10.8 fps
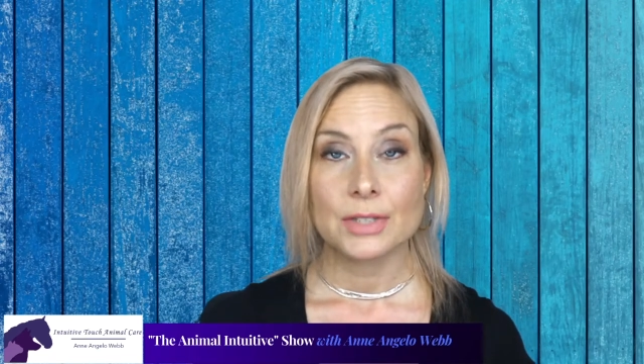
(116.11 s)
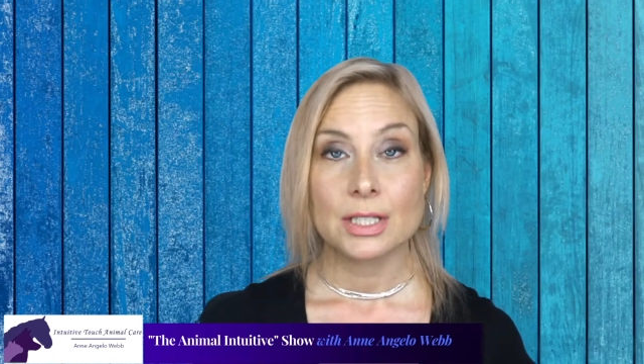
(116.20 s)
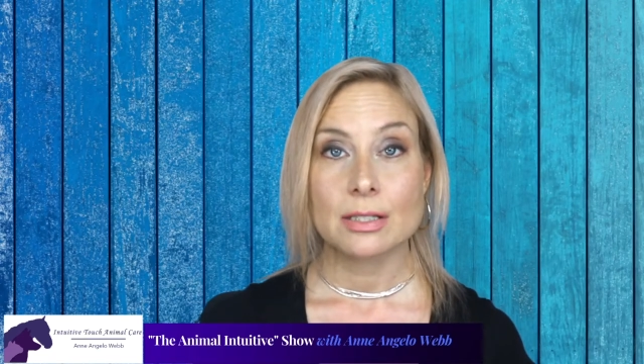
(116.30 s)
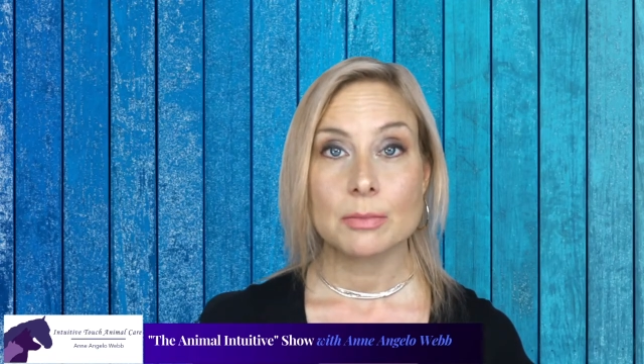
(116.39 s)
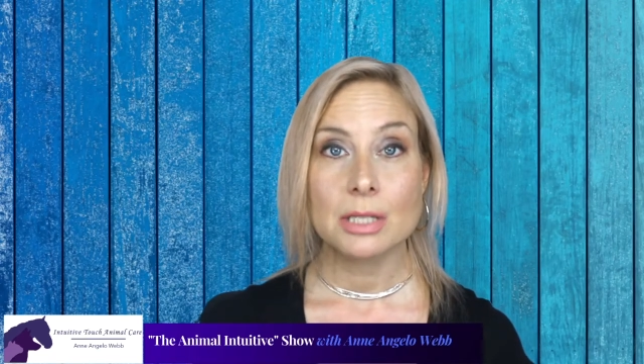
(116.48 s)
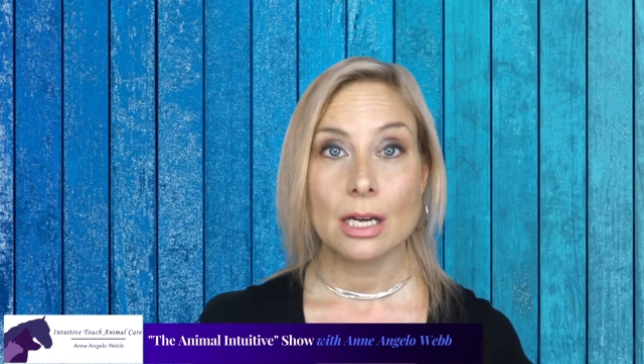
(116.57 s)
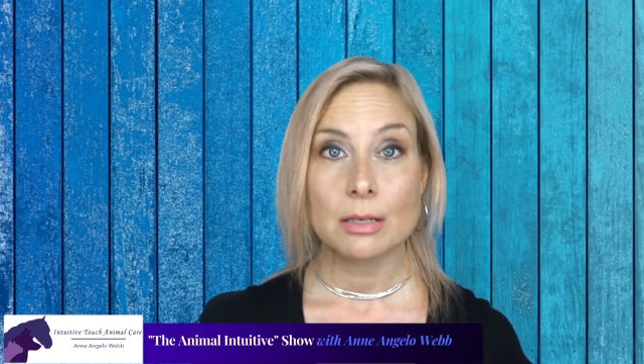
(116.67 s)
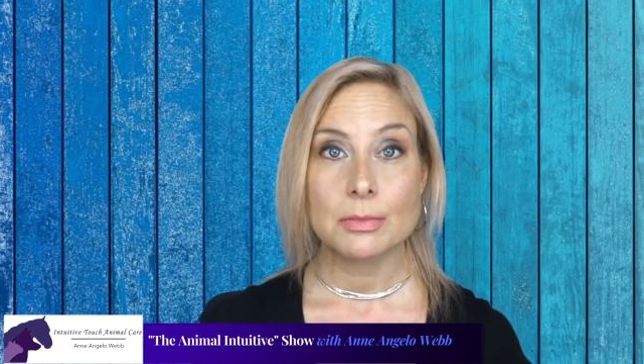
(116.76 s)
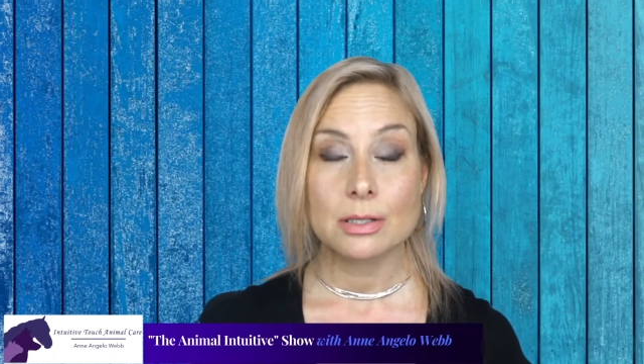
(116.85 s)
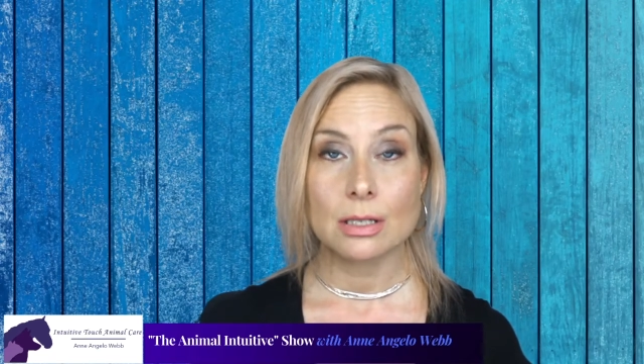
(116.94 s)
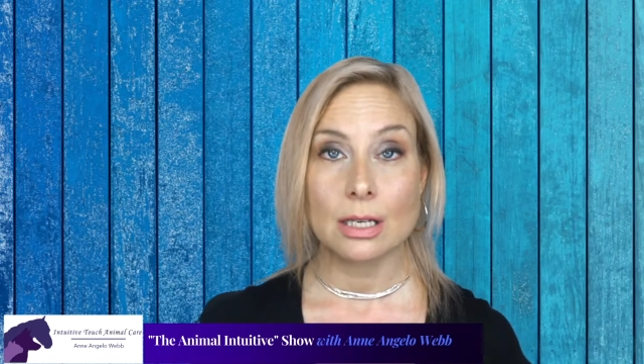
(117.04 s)

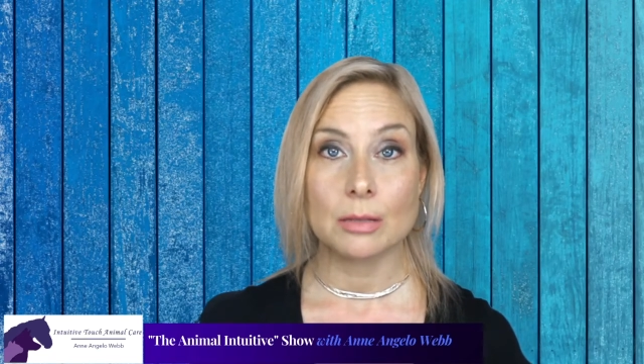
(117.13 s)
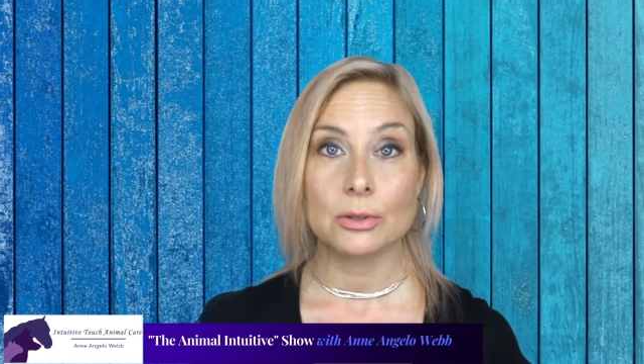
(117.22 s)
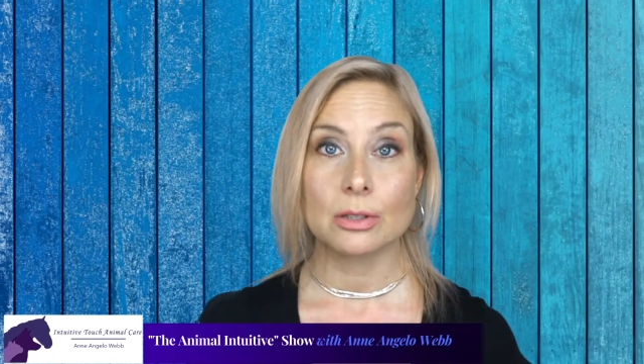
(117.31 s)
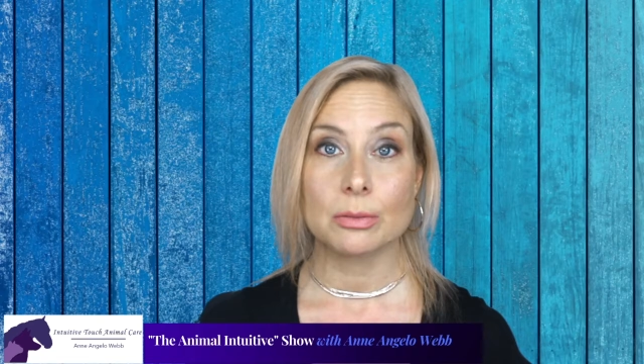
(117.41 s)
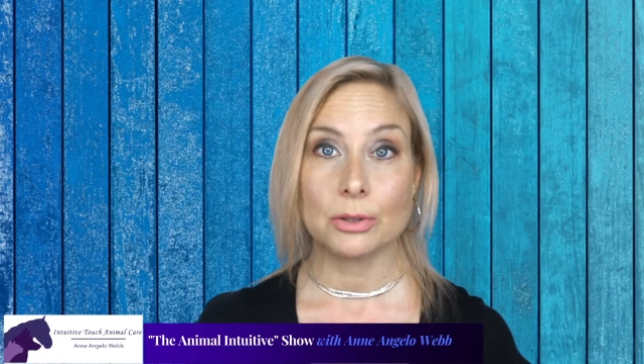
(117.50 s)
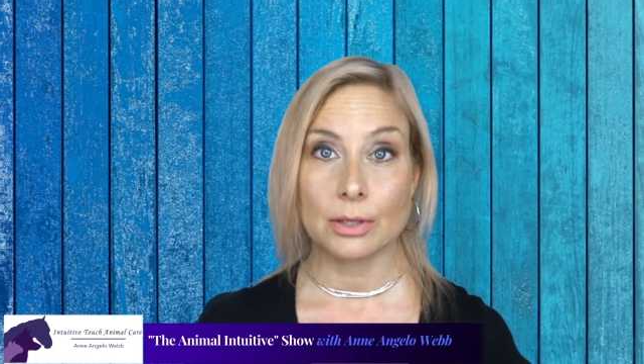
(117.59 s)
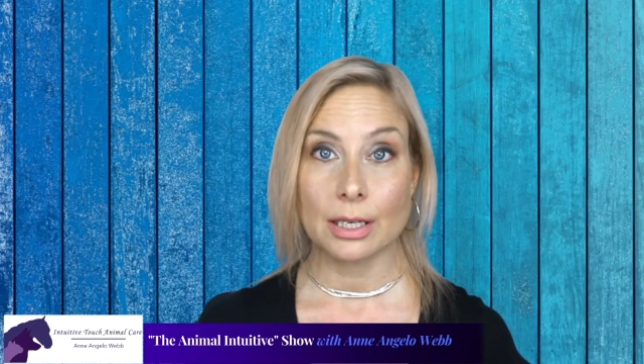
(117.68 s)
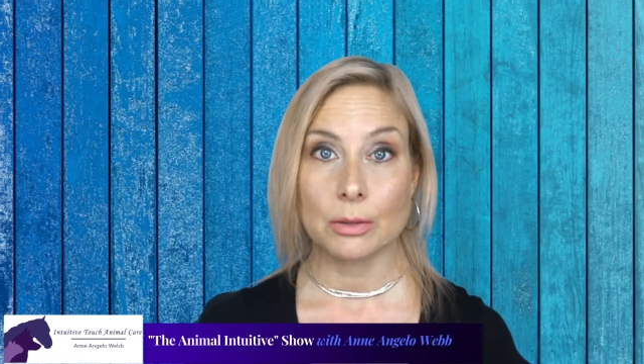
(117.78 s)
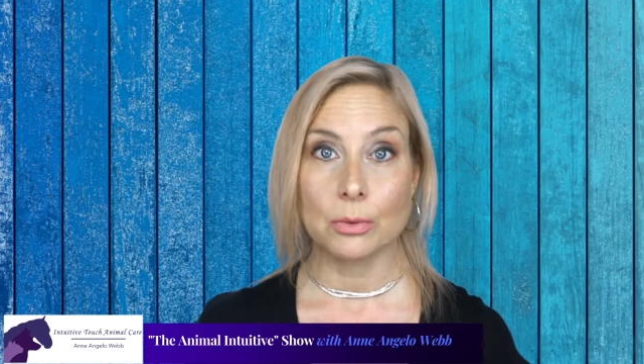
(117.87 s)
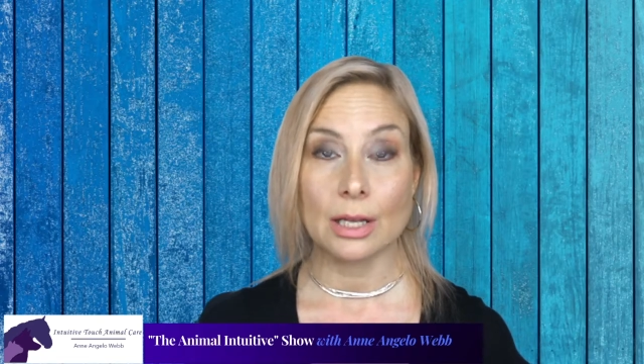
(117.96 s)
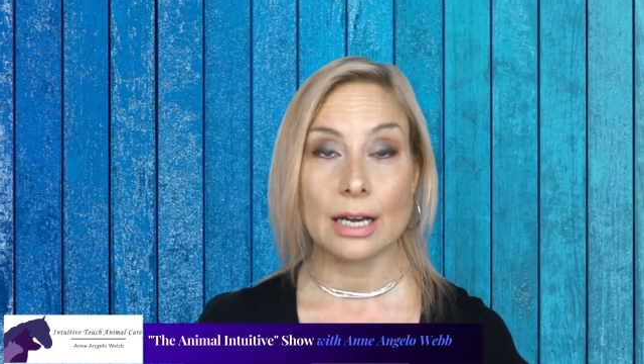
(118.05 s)
Sometimes an animal communicator
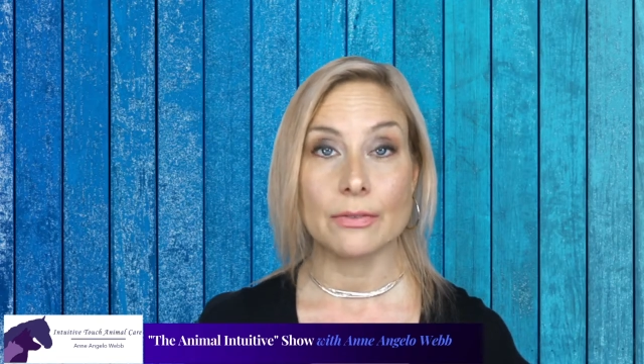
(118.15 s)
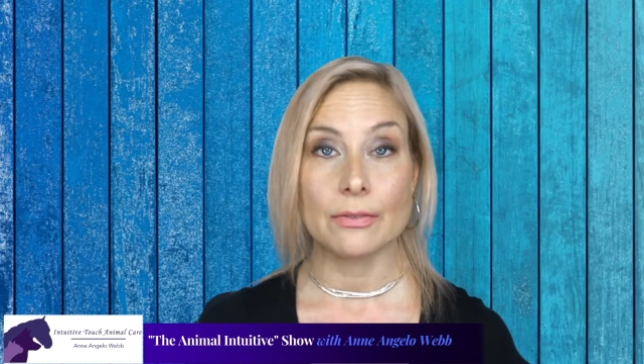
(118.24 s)
will have